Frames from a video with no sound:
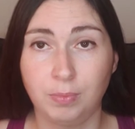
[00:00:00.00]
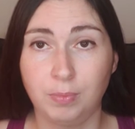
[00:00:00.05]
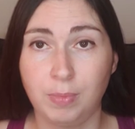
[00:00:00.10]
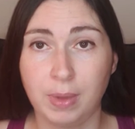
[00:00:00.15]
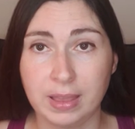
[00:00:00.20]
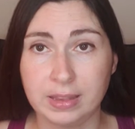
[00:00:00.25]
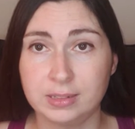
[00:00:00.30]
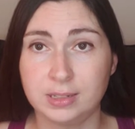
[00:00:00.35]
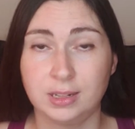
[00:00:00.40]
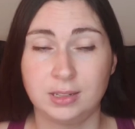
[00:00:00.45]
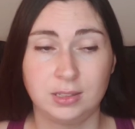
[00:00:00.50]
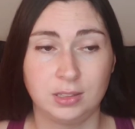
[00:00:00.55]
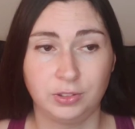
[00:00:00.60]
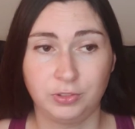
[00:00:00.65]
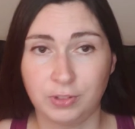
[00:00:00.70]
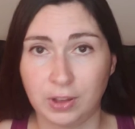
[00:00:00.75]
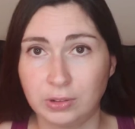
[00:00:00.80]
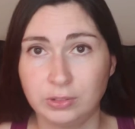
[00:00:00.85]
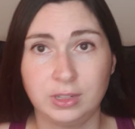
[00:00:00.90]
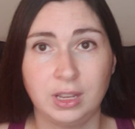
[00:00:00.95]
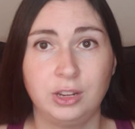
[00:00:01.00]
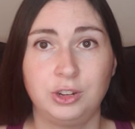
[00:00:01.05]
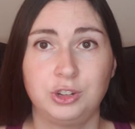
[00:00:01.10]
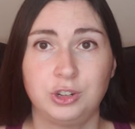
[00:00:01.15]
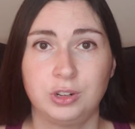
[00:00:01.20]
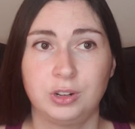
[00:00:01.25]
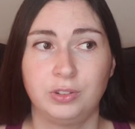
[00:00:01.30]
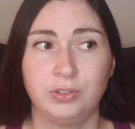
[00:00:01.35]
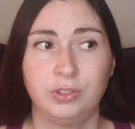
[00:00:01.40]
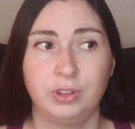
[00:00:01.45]
basis, the
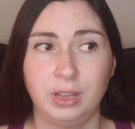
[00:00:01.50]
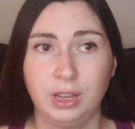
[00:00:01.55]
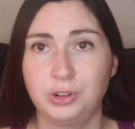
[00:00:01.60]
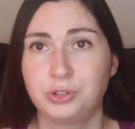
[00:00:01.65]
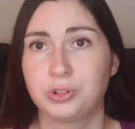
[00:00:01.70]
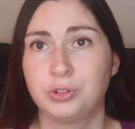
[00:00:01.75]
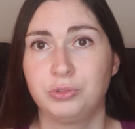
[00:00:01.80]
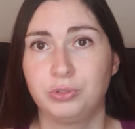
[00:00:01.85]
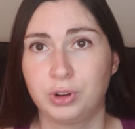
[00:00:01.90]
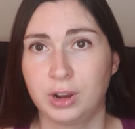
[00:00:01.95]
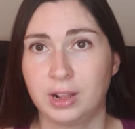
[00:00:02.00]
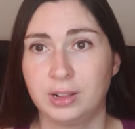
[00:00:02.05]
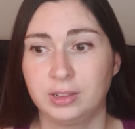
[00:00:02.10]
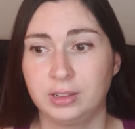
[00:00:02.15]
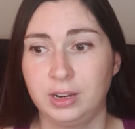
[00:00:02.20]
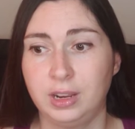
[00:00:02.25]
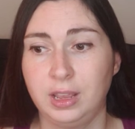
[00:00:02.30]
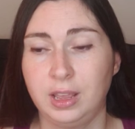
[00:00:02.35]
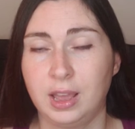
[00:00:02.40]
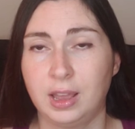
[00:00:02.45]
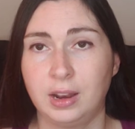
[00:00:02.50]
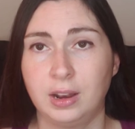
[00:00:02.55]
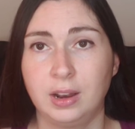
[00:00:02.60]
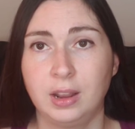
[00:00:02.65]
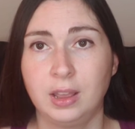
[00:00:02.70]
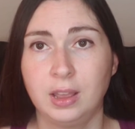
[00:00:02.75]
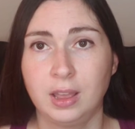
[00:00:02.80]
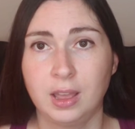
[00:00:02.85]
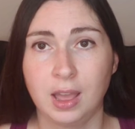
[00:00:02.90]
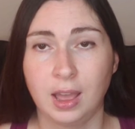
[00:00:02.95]
foundation of the nature of reality and
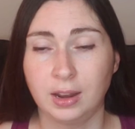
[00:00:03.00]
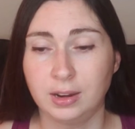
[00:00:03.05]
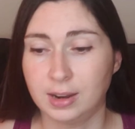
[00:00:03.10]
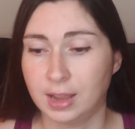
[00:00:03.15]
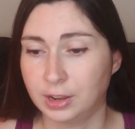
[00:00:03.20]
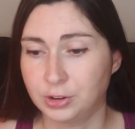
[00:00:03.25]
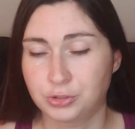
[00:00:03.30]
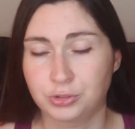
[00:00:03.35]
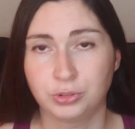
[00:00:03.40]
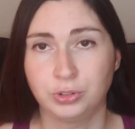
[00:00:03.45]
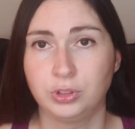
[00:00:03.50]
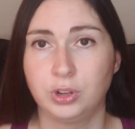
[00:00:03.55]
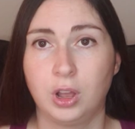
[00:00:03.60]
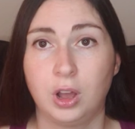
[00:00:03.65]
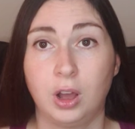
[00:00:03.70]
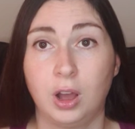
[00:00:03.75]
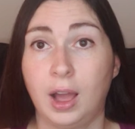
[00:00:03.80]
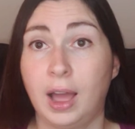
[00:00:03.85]
natural law.